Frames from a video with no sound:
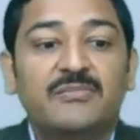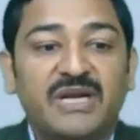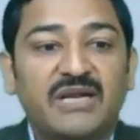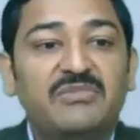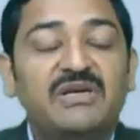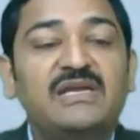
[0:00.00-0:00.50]

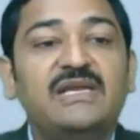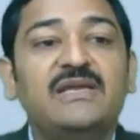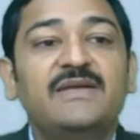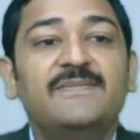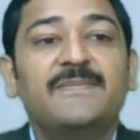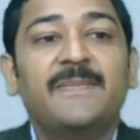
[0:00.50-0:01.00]

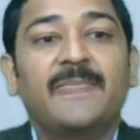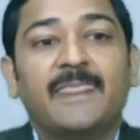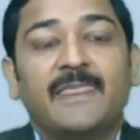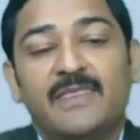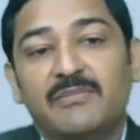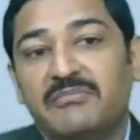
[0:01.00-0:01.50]
Primarily,
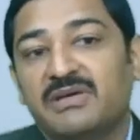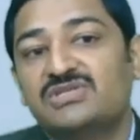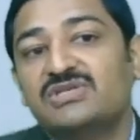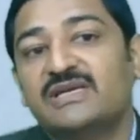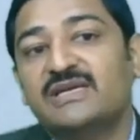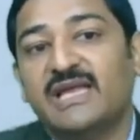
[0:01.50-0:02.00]
the
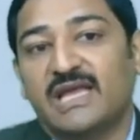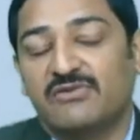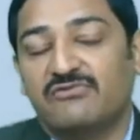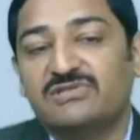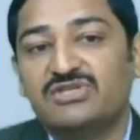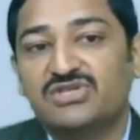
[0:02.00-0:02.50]
merger and
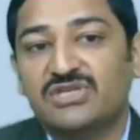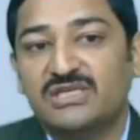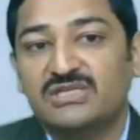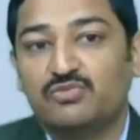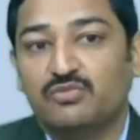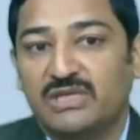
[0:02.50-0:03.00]
acquisition is